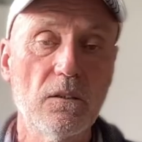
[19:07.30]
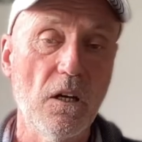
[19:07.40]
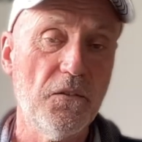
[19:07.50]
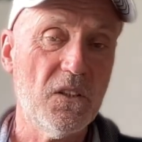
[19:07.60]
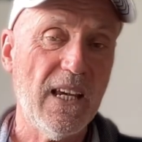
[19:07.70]
So
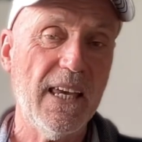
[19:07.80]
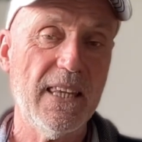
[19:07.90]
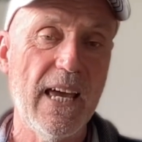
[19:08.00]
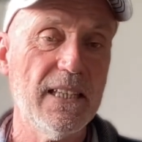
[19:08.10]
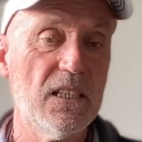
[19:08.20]
if you take
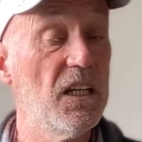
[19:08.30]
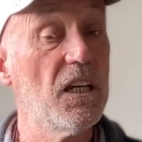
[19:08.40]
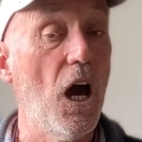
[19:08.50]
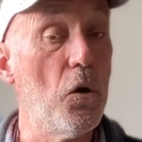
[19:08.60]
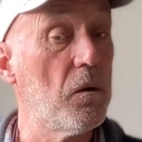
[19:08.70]
the
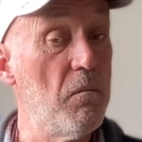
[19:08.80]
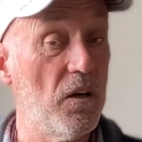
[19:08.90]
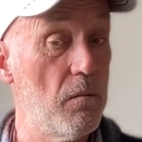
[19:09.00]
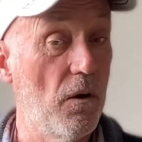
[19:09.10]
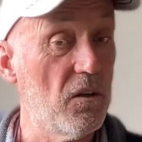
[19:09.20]
antique oak
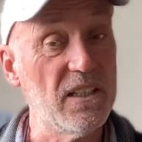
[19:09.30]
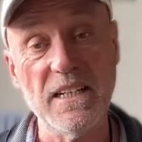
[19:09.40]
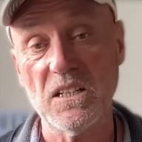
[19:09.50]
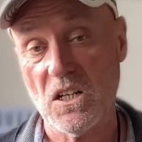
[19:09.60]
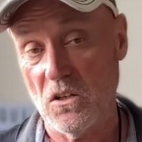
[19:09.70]
money box
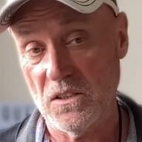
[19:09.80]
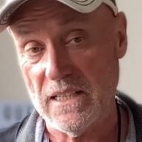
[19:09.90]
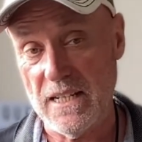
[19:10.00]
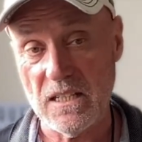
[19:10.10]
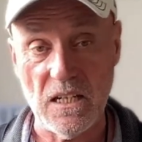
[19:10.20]
and its
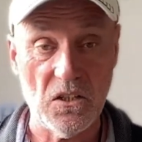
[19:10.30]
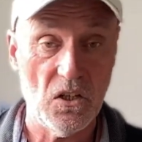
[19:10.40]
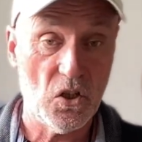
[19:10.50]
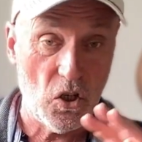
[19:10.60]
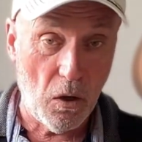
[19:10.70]
contents as
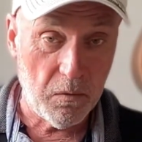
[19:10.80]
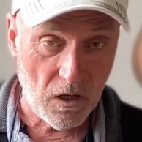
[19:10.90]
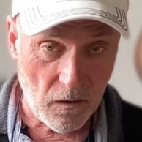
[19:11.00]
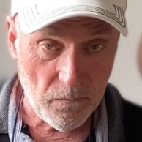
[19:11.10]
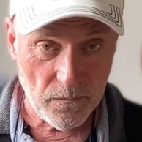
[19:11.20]
a job
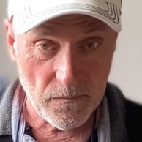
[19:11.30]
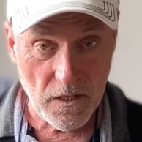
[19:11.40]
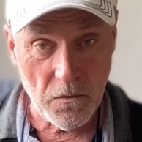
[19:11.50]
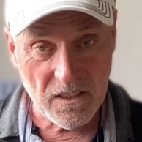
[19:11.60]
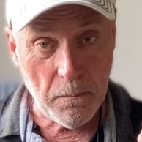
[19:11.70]
lot,
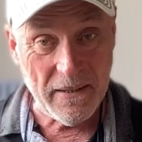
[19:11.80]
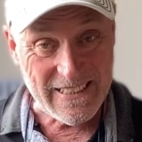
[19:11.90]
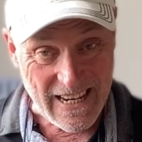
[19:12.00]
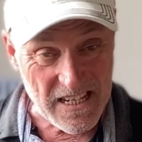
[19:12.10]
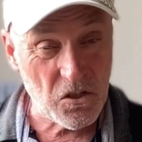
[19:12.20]
there is a
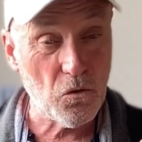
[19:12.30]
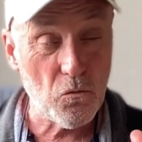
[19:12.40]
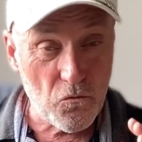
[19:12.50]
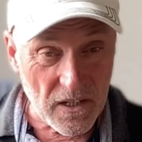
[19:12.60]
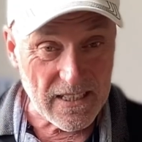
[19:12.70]
potential
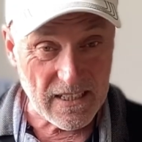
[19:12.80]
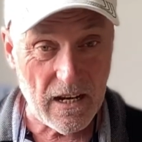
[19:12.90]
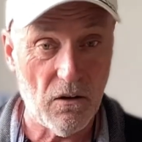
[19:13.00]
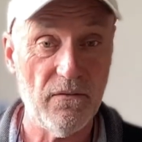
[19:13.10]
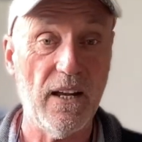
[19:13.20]

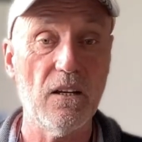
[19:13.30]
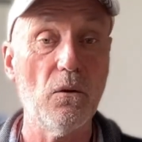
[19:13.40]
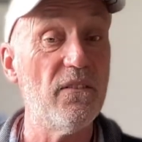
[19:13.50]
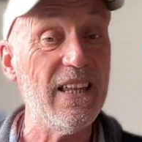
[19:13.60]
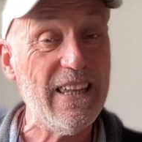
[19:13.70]
resale
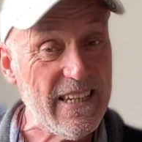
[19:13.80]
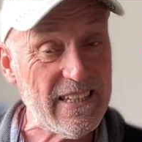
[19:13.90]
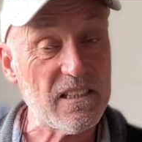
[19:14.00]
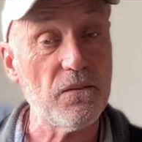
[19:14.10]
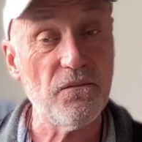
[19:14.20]
value of at
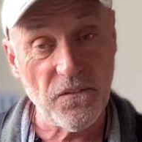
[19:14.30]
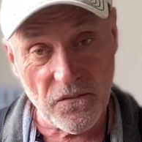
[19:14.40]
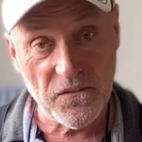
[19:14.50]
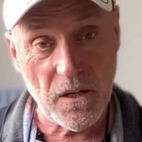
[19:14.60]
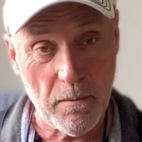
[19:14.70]
least
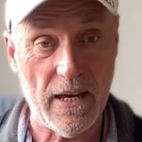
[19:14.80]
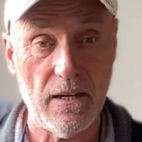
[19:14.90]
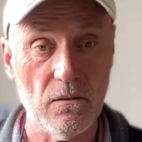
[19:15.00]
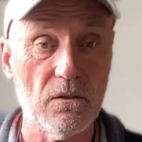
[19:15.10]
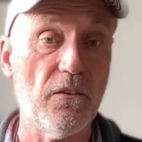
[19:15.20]

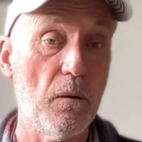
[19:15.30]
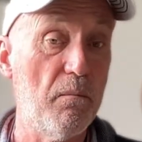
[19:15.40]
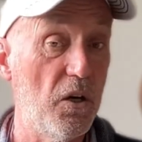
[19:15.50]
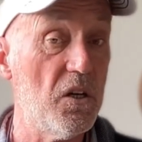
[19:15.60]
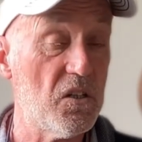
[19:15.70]
£50 for a
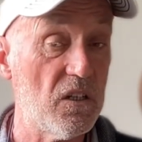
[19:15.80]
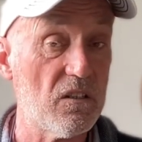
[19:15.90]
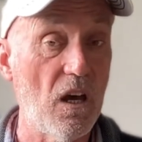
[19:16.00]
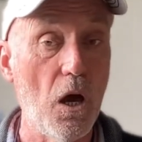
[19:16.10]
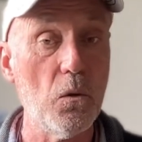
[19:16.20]

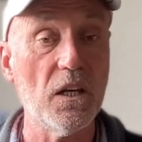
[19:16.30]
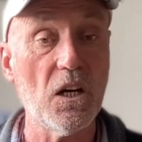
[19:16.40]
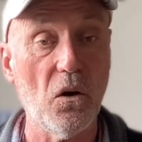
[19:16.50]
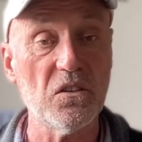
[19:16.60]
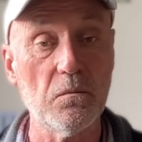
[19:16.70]
purchase that only
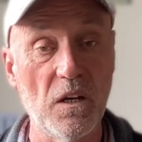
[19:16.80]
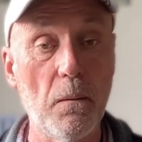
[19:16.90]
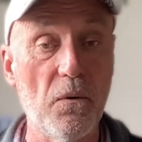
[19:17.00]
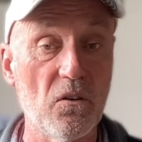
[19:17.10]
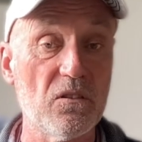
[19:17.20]
cost me
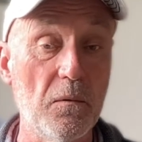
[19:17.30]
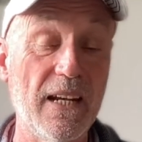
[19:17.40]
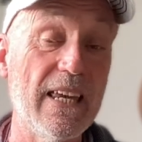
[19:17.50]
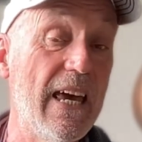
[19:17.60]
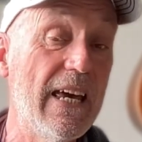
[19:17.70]

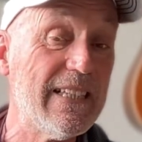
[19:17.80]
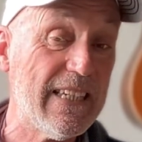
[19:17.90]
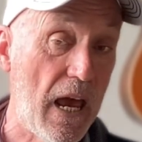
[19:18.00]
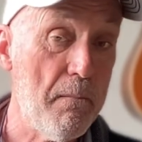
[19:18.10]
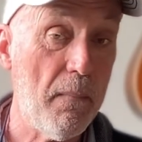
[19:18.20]
approximately
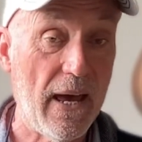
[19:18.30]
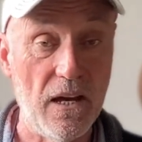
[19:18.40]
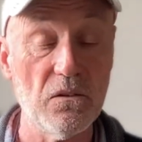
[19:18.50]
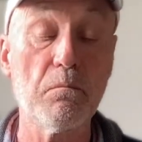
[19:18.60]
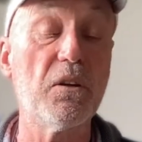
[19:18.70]

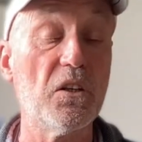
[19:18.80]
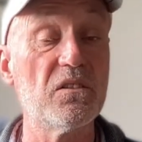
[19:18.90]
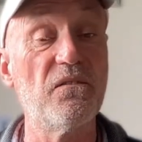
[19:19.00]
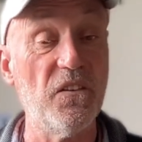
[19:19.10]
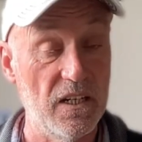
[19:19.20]
£10
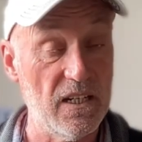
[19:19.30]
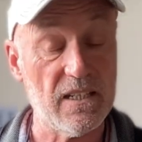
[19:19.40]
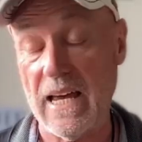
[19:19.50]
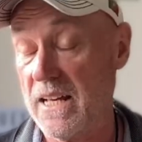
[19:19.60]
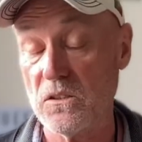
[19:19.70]
plus fees
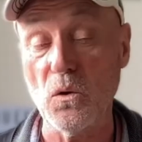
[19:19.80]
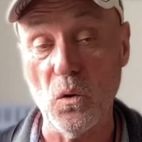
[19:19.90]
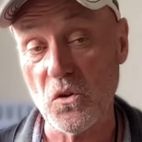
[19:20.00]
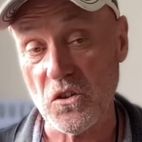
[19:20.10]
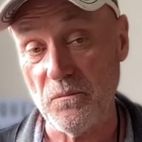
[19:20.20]
at
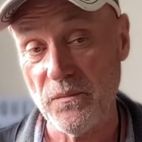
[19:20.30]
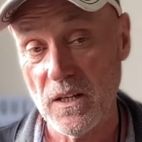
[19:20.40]
auction.